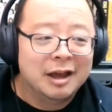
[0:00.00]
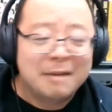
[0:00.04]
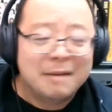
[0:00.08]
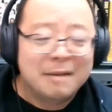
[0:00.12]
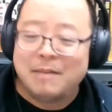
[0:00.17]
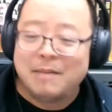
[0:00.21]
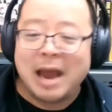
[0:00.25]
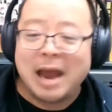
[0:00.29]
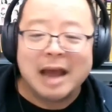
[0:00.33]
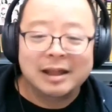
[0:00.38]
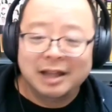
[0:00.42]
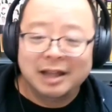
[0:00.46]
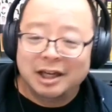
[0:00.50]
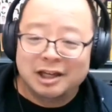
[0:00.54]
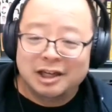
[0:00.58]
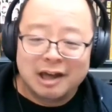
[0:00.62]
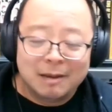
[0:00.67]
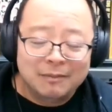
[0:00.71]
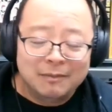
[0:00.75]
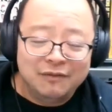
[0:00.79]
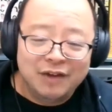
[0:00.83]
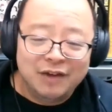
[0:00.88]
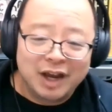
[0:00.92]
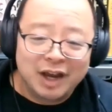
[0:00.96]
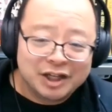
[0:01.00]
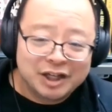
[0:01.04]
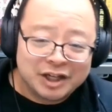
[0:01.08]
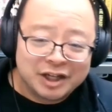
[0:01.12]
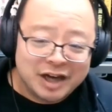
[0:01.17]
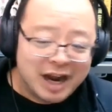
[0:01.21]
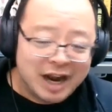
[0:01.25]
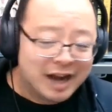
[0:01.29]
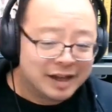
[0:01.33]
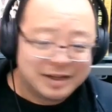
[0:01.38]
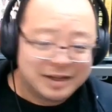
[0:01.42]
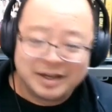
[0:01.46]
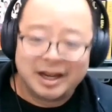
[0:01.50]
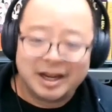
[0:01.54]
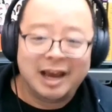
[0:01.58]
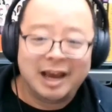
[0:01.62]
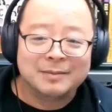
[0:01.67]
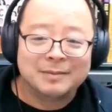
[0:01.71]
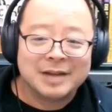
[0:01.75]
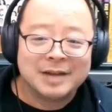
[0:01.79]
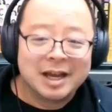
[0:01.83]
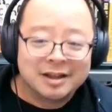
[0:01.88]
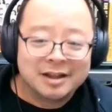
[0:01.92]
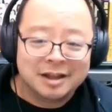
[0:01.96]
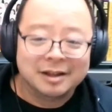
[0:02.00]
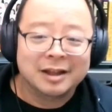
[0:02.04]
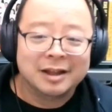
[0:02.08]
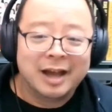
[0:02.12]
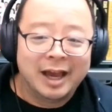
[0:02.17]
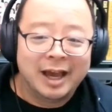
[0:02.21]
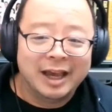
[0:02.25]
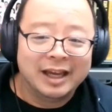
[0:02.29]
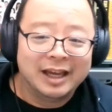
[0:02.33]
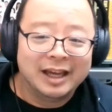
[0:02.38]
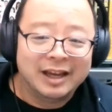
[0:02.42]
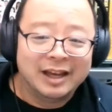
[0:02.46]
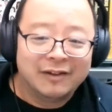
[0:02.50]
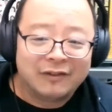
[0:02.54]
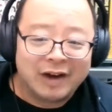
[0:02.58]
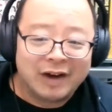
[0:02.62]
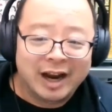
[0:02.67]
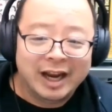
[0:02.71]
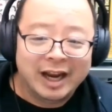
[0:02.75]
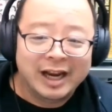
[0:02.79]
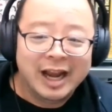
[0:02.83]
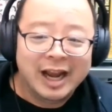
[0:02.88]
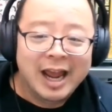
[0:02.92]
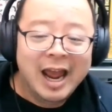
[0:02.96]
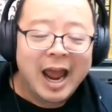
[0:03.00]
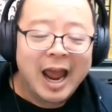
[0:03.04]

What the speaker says: badly dubbed VHS tapes and the like, right?